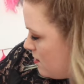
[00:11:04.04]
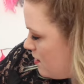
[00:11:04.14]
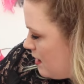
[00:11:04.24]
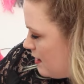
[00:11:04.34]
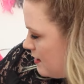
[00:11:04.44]

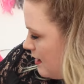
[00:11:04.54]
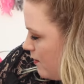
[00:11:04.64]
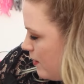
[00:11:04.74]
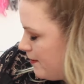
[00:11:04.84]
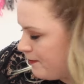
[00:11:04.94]
So that's
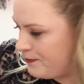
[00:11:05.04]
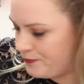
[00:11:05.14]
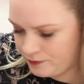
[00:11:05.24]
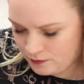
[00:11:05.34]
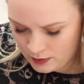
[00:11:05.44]
that one.
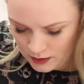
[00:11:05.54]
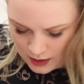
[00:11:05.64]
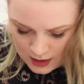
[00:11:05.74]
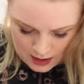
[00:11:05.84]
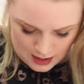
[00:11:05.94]

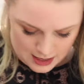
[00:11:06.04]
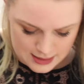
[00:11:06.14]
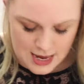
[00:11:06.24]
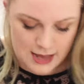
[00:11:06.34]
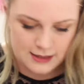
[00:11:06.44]

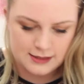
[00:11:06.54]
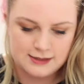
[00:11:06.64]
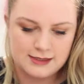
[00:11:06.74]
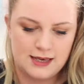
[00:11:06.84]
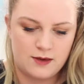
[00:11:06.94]
And then the
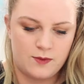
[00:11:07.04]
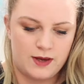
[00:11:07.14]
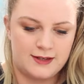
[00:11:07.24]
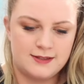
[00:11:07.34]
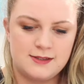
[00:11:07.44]

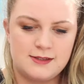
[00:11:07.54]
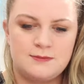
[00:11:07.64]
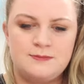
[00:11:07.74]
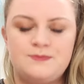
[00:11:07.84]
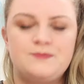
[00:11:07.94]
sequins.